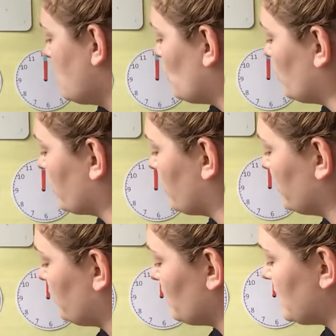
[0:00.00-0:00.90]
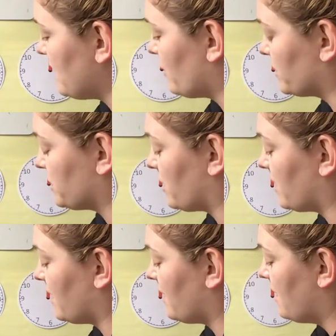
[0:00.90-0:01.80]
And we're going from here. We're
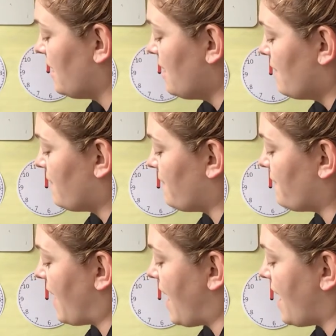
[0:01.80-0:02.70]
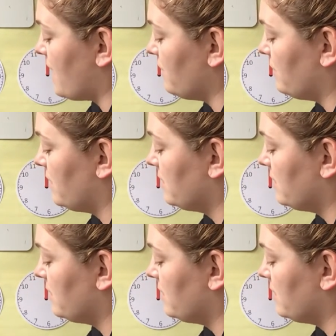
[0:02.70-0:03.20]
starting at 5,